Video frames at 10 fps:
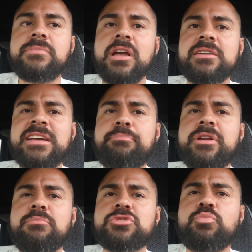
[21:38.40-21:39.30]
because I
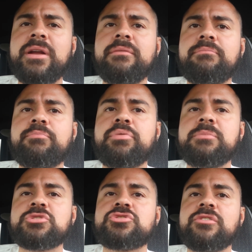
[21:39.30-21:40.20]
pretty much went
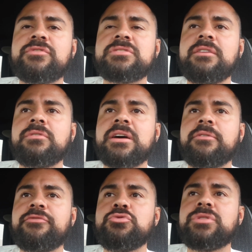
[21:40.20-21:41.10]
surface level on
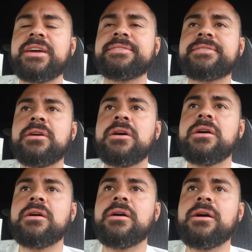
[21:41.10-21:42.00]
a few things,
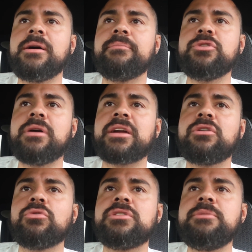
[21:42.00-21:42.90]
I
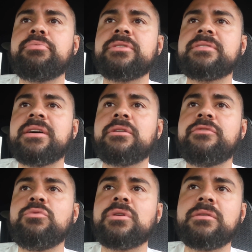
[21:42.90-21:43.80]
can go deeper into that. Or
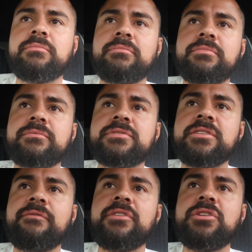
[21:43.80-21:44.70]
if you want to
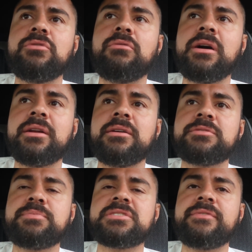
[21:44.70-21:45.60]
see a video on a
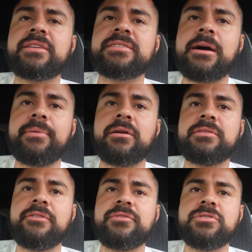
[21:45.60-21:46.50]
specific topic, I'll
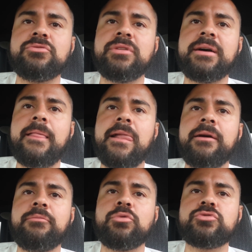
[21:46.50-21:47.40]
definitely do that,
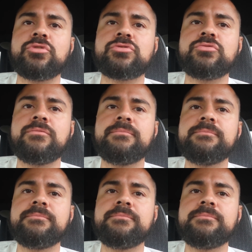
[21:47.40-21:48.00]
and we'll talk soon.